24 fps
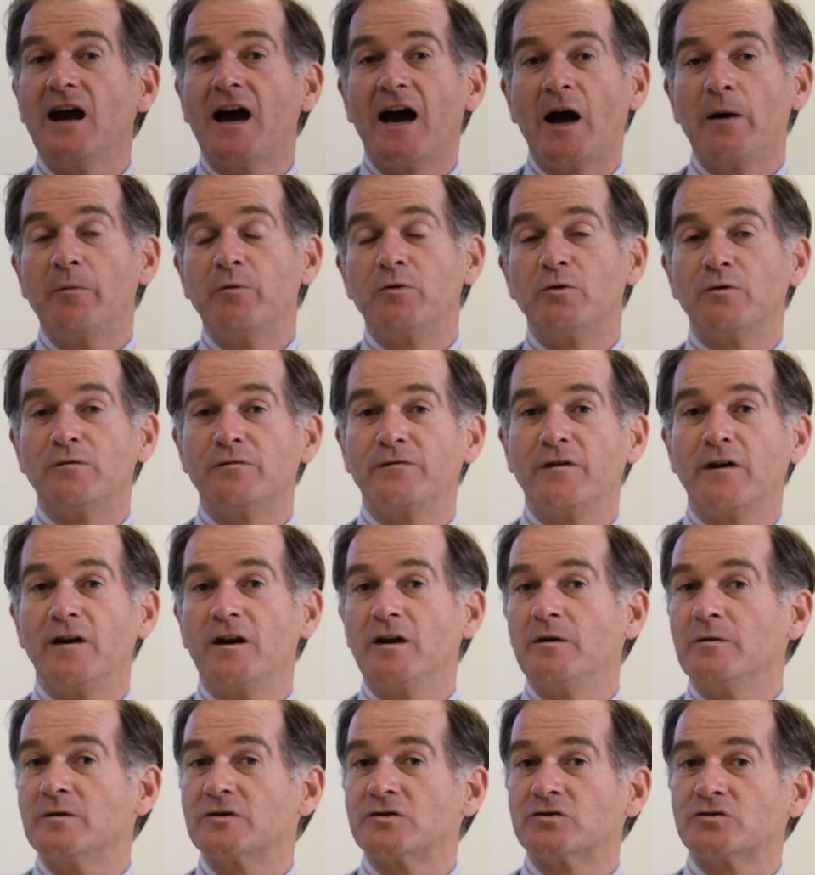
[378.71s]
our
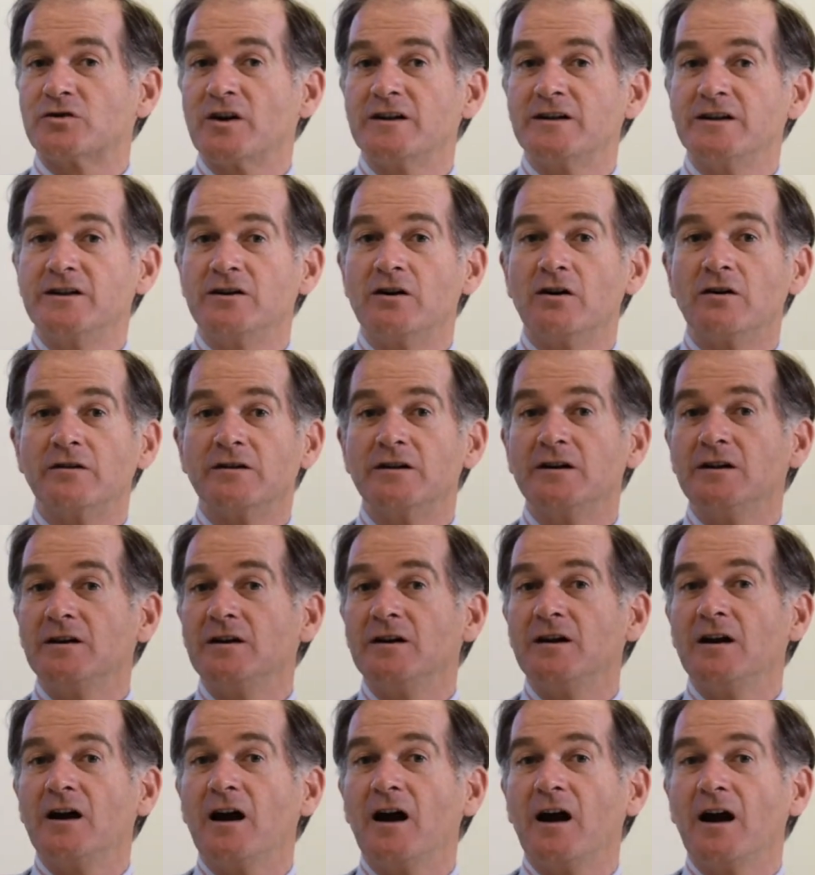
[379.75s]
portfolio is trading on
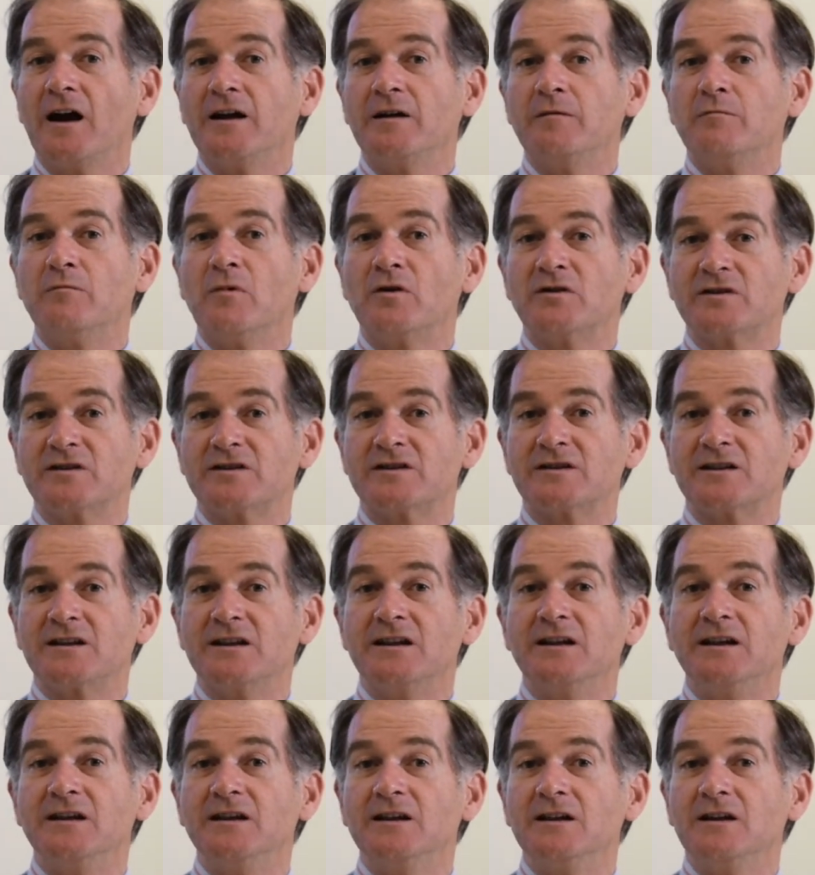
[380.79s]
a
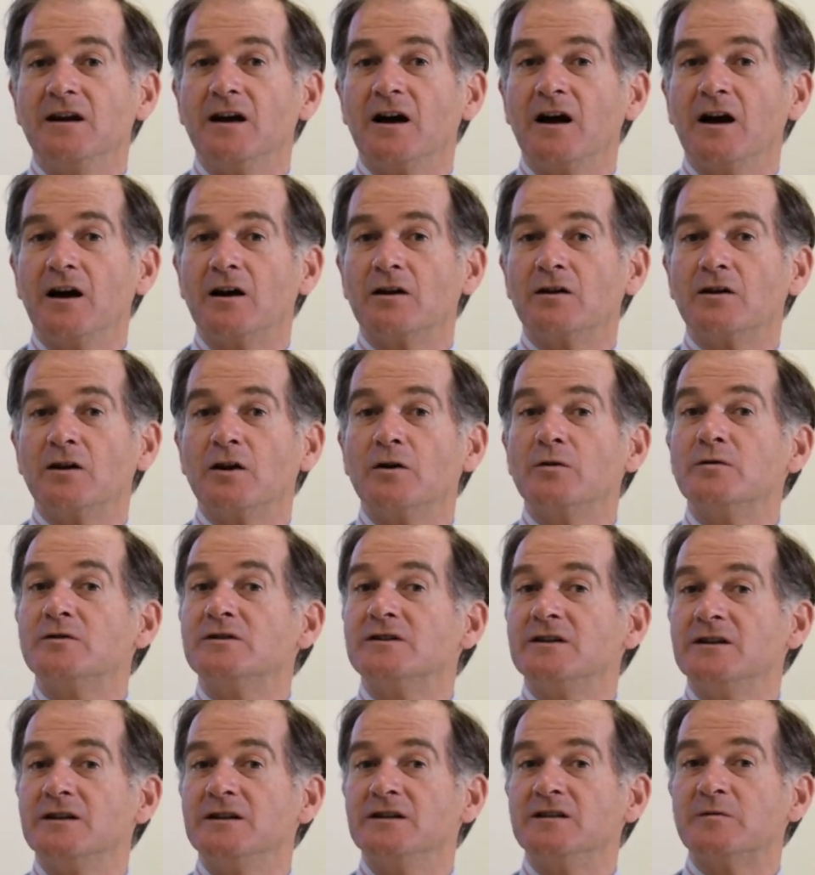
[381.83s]
modestly low
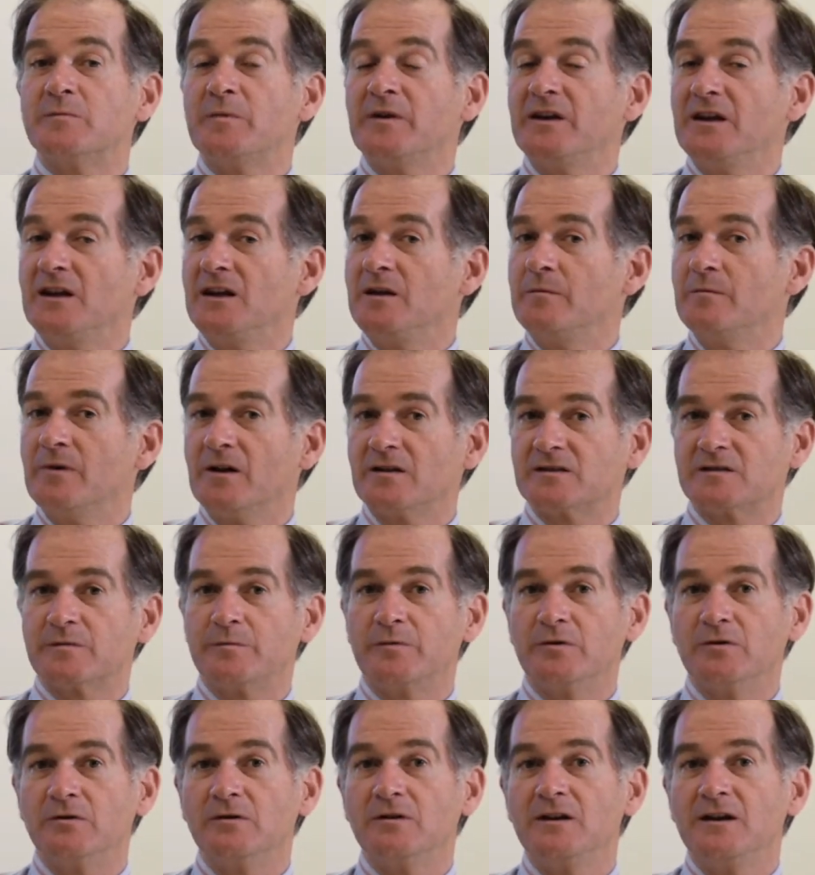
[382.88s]
teens PE
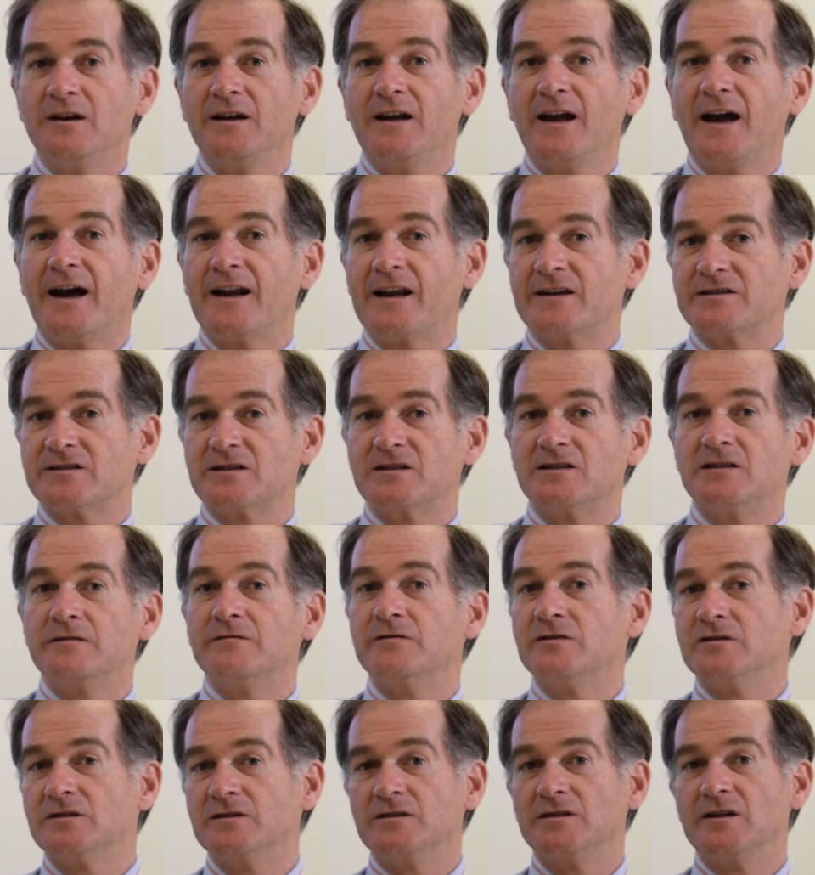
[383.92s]
multiple and has a
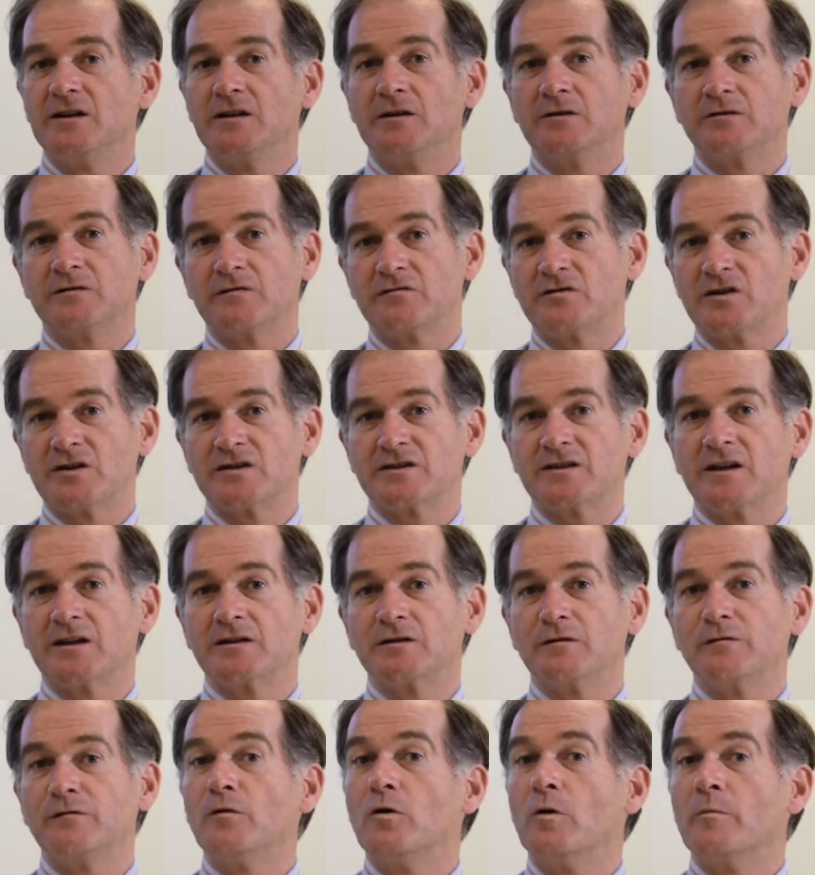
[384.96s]
dividend yield of just
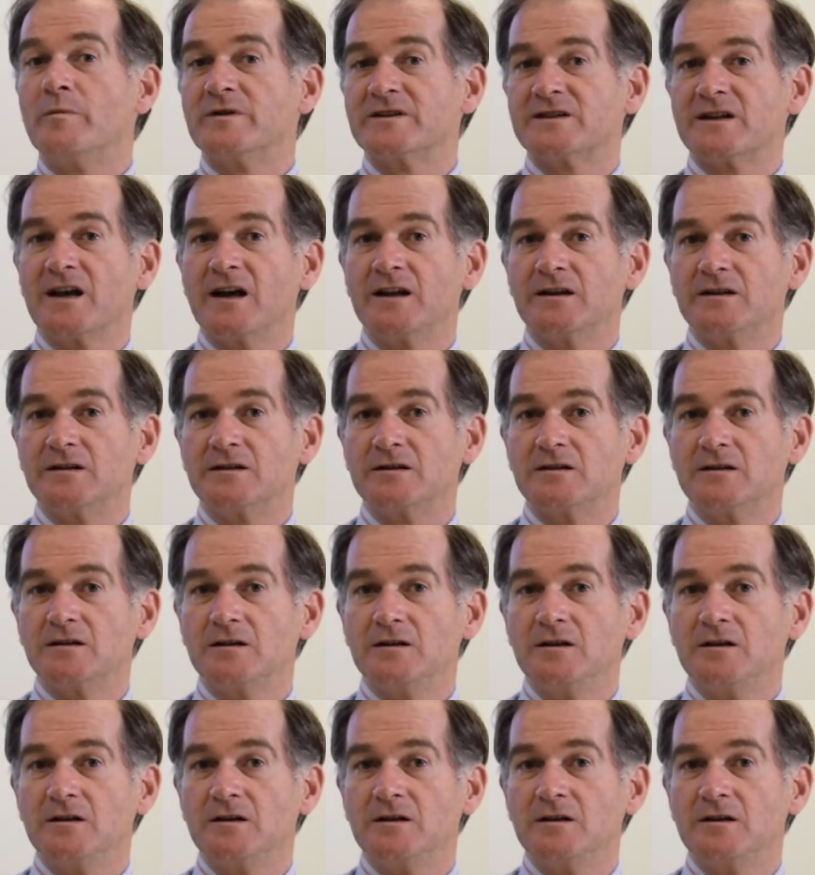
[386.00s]
under 4%.